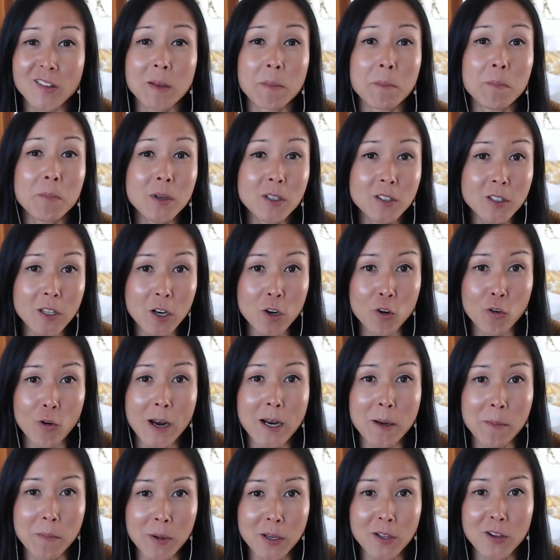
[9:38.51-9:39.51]
and building
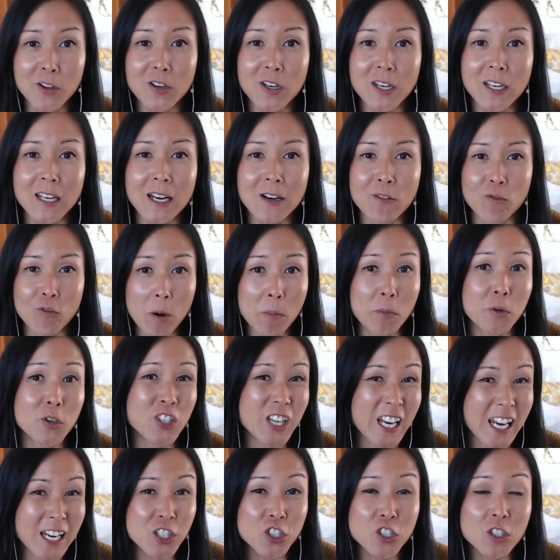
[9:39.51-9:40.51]
credibility and
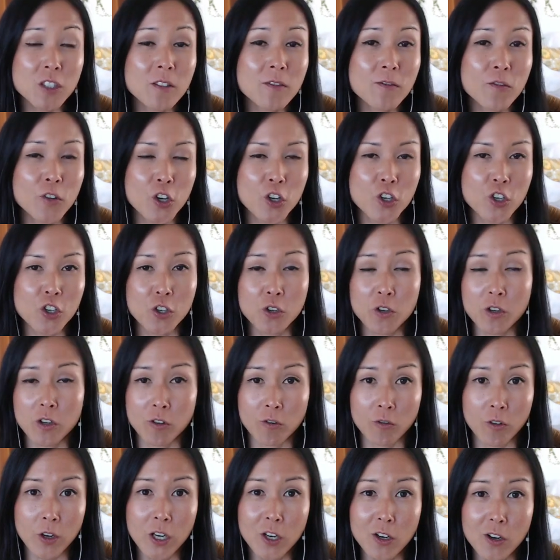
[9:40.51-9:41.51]
reputation for your new
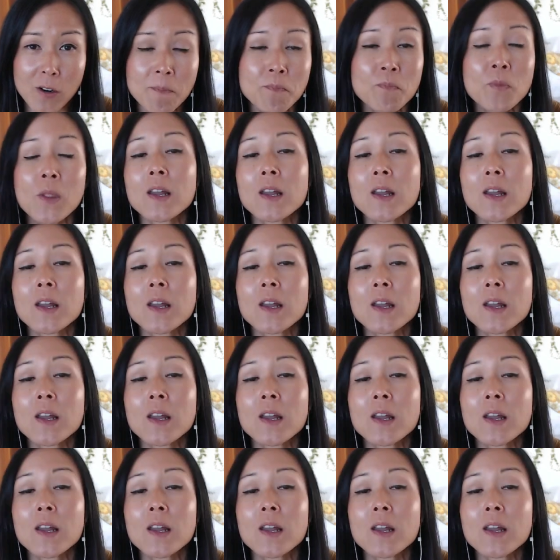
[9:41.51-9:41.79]
career